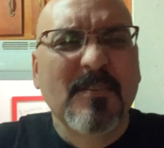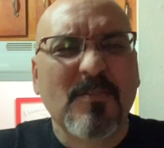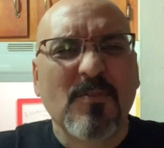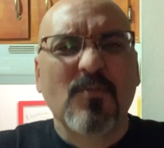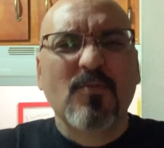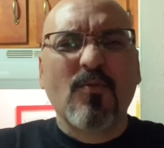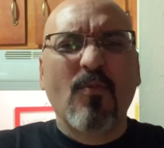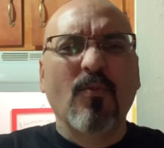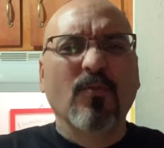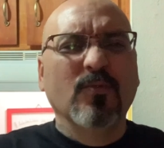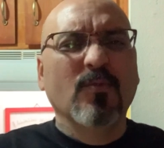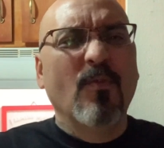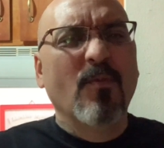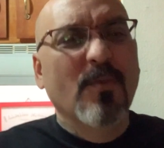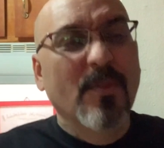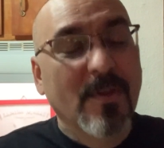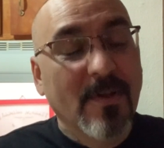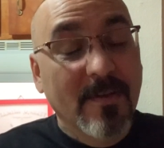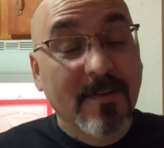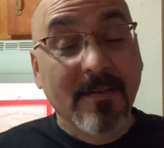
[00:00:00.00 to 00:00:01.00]
strolls over
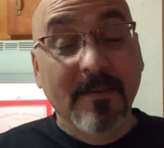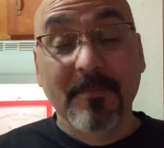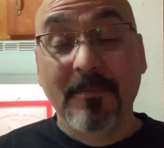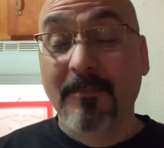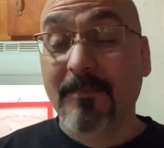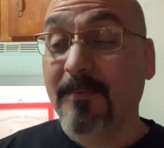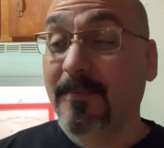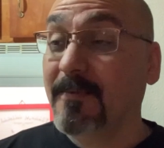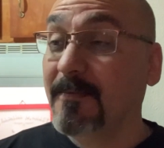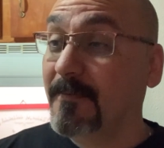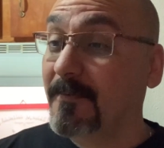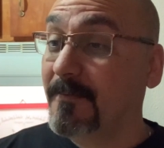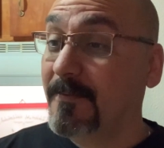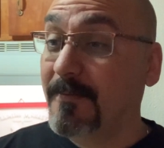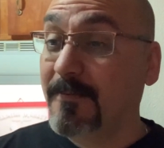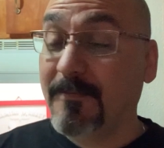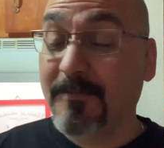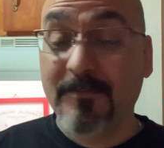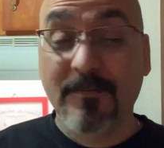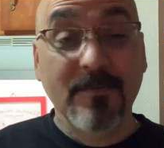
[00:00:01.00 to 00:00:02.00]
there,
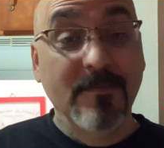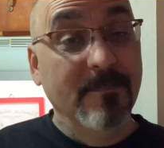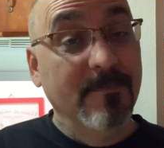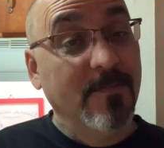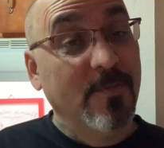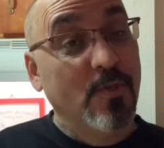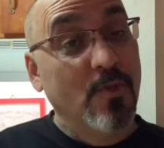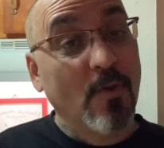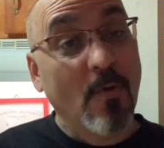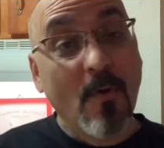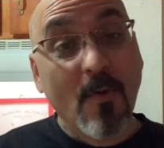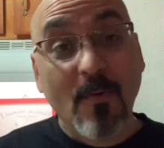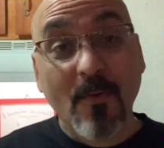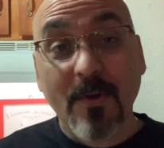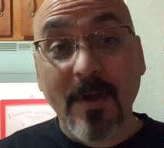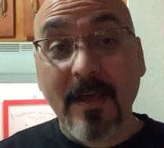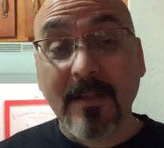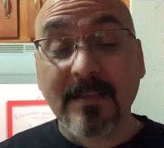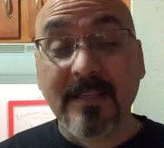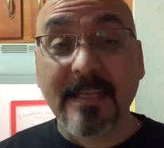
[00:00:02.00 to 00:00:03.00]
cholo
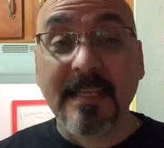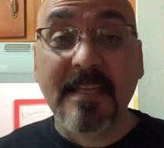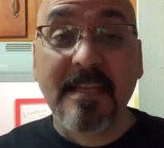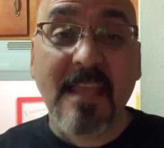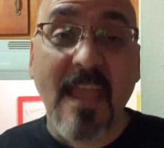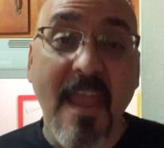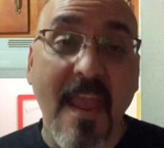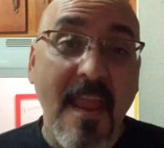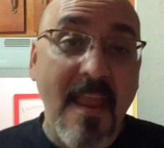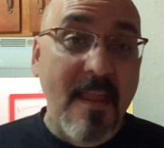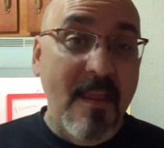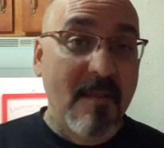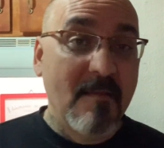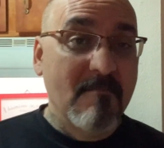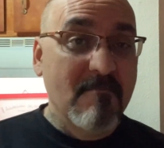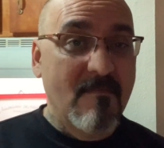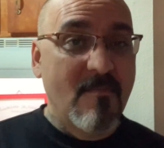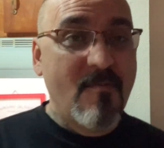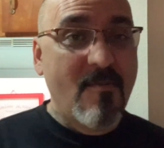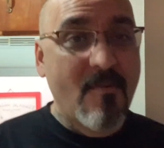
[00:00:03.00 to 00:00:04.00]
out the game.
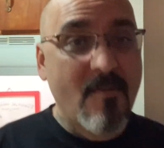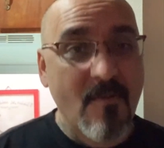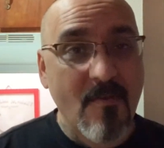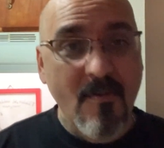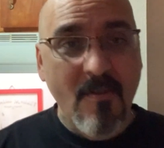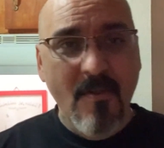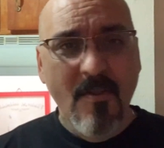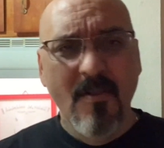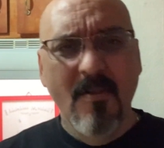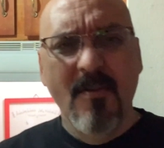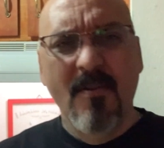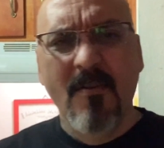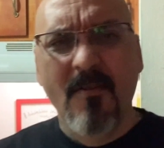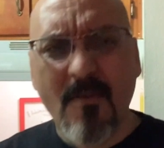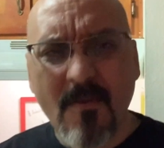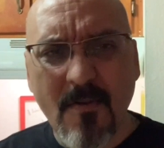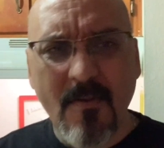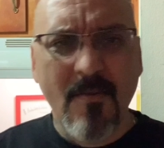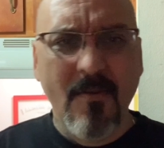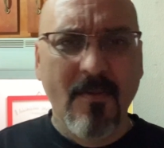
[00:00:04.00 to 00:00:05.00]

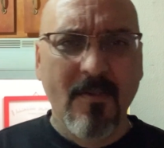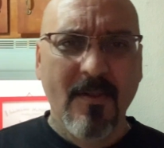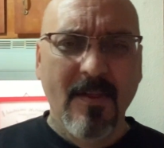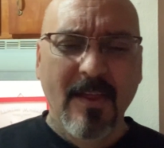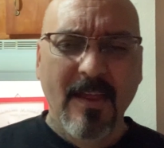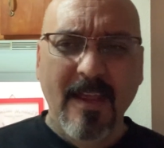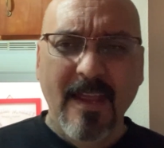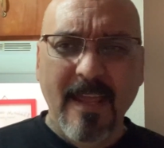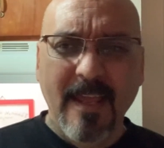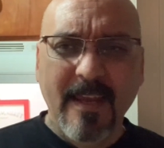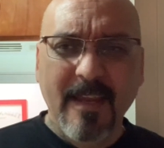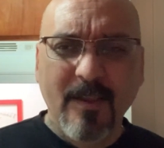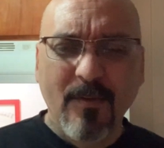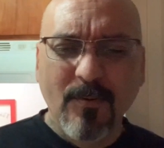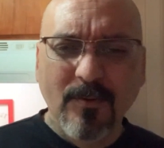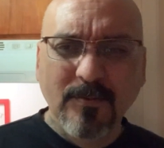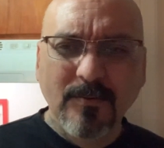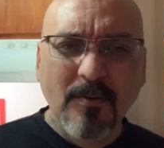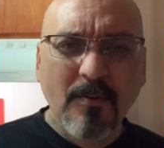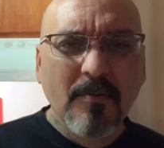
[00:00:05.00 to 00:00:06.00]
And he
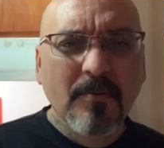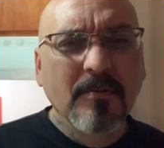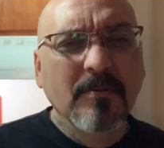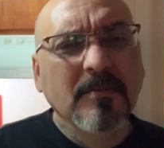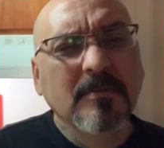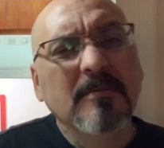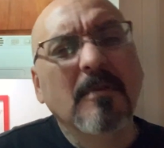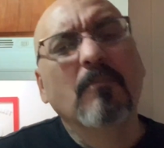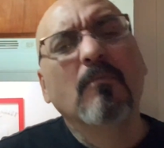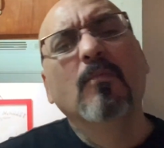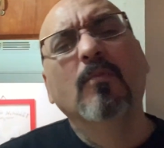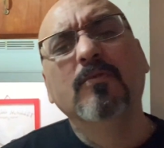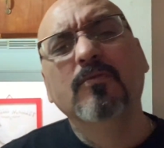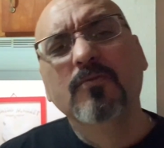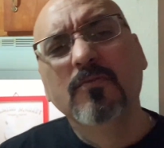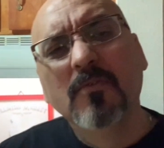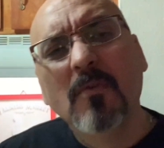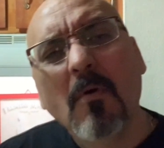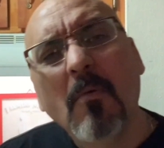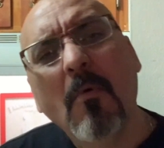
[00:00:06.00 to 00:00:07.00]
goes over and he's like, what's
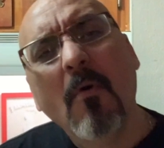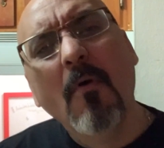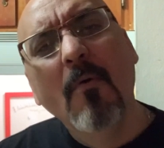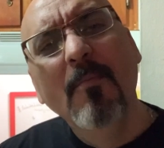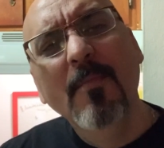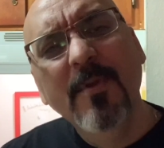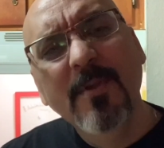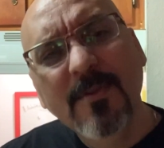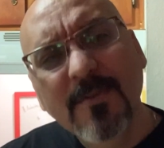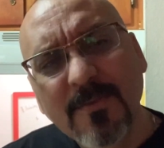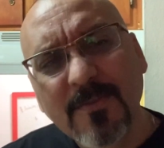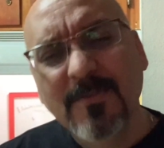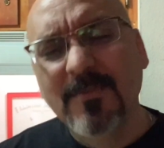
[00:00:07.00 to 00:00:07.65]
up, homies?